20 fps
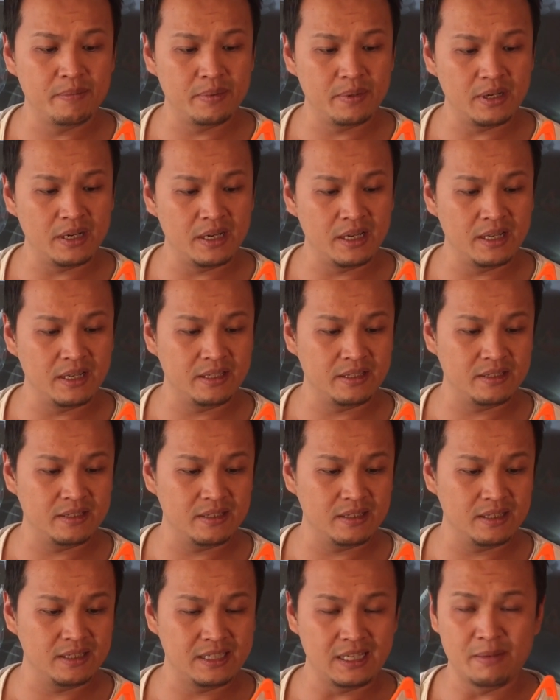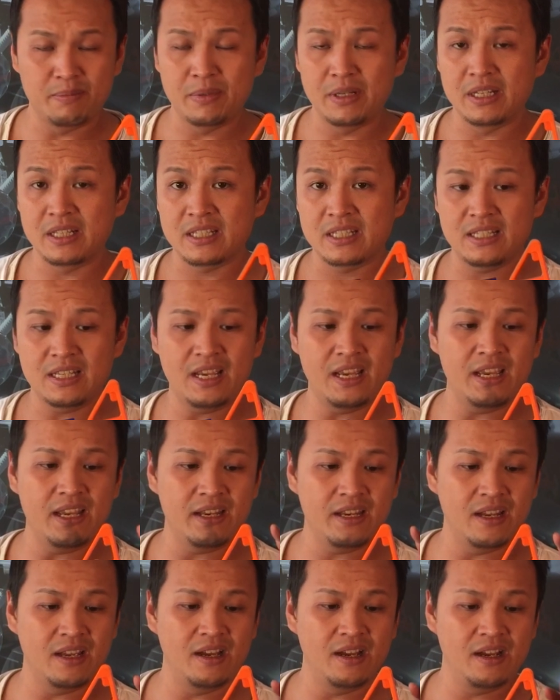But that being
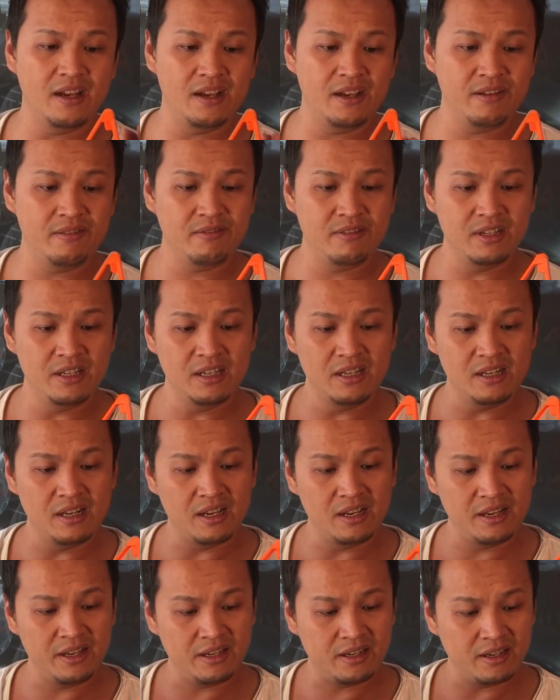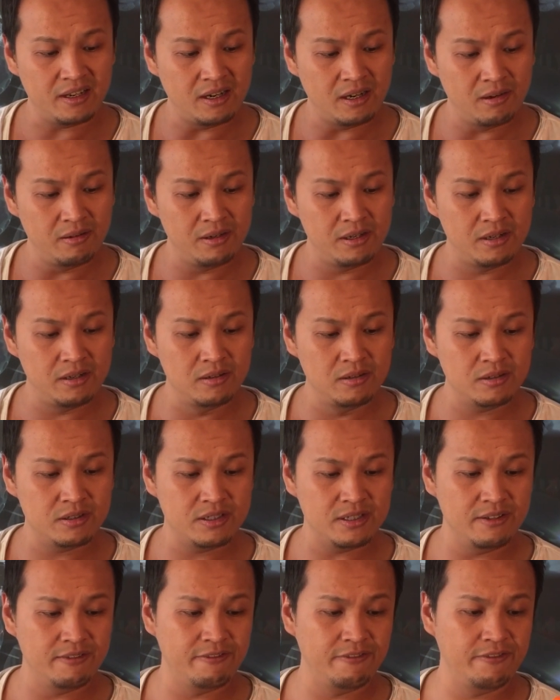said, I really like how it
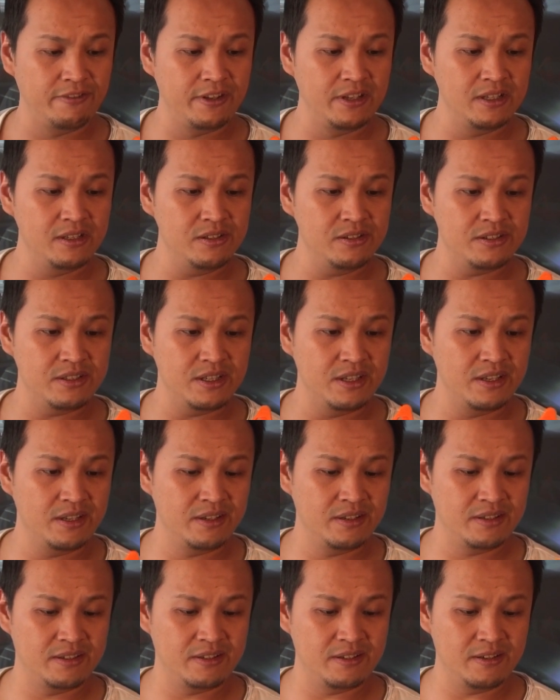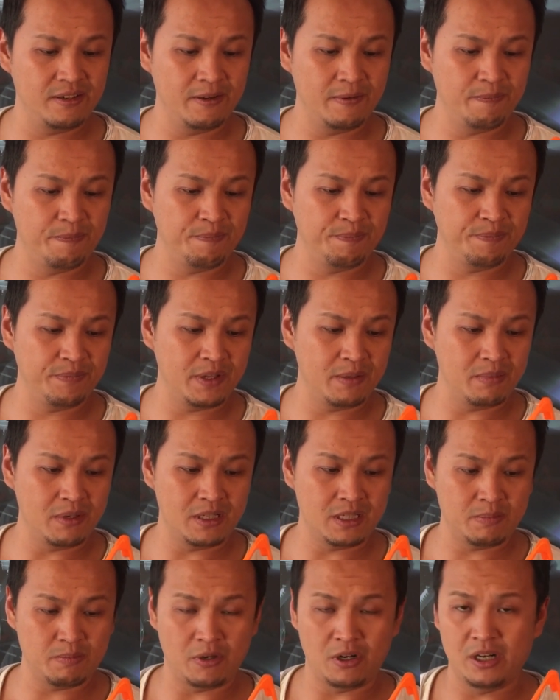looks and feels, and the
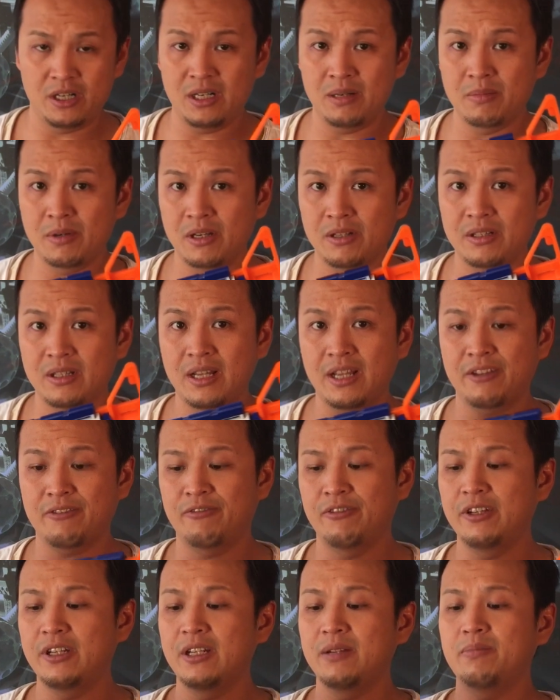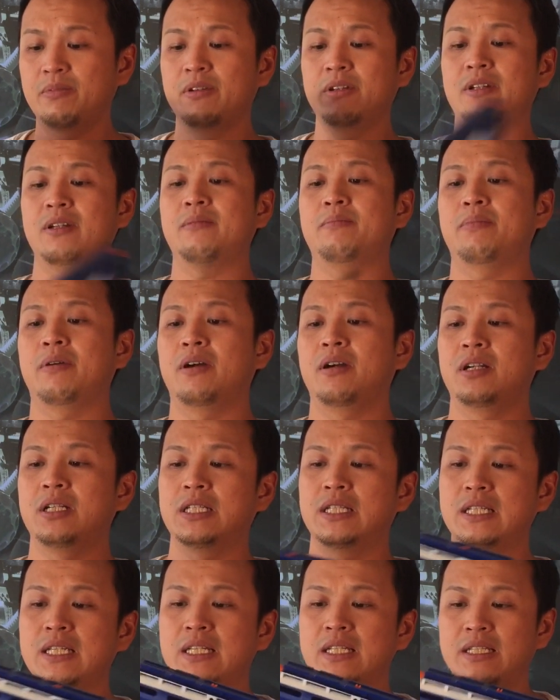best part about like 3D printed
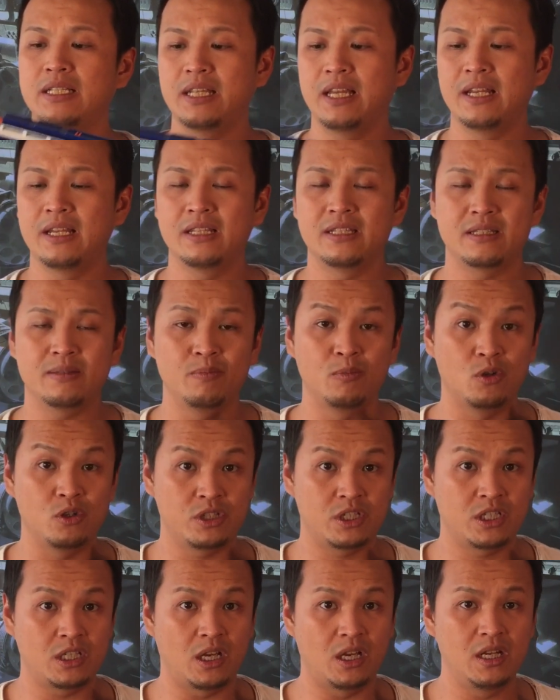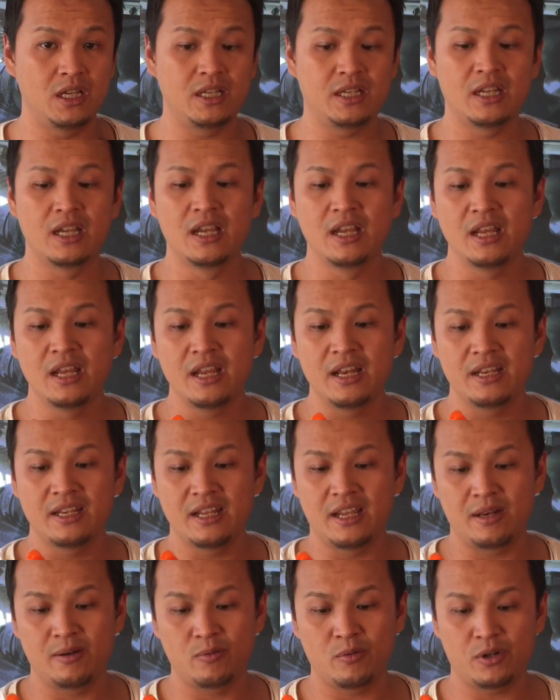parts is that it's more solid
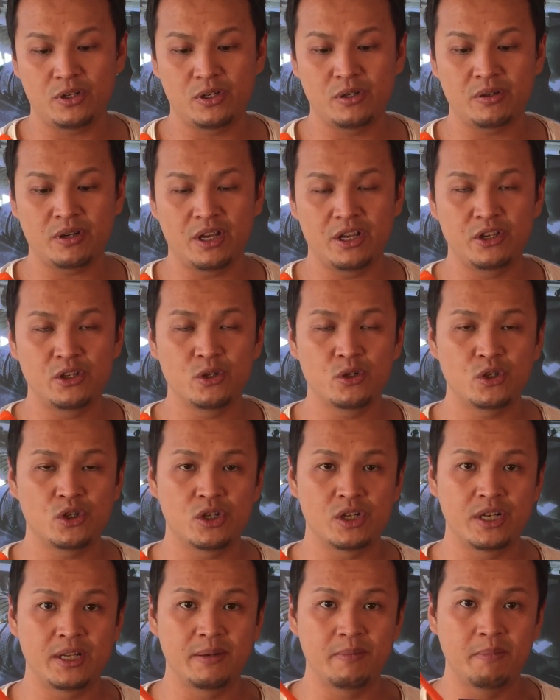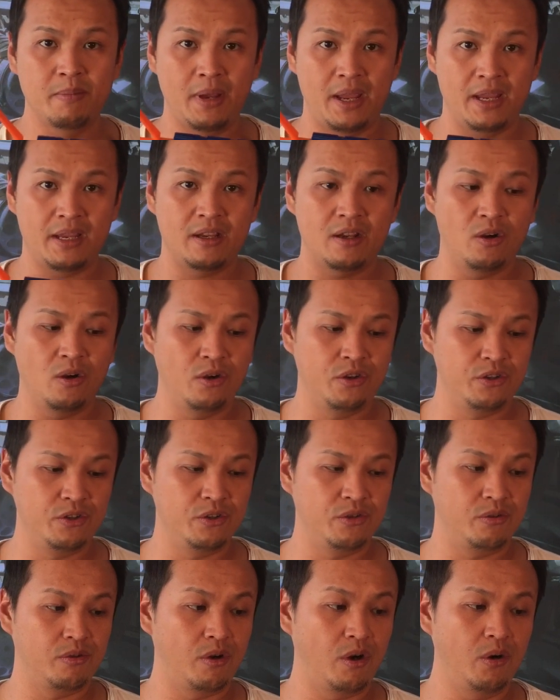than what you can usually make on
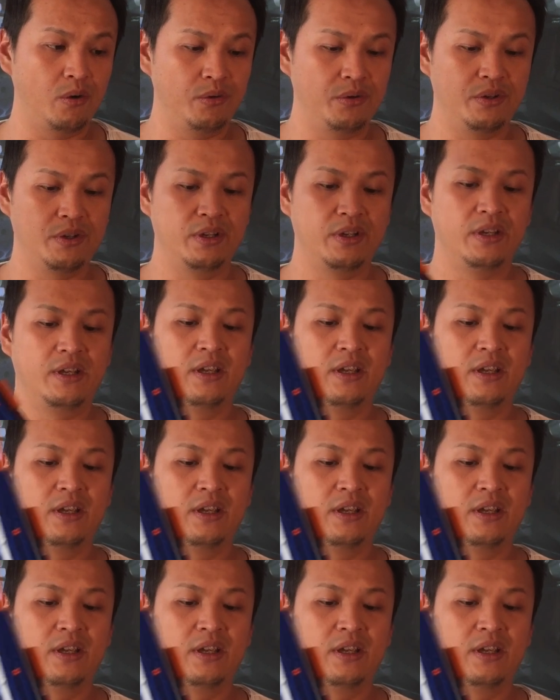your own.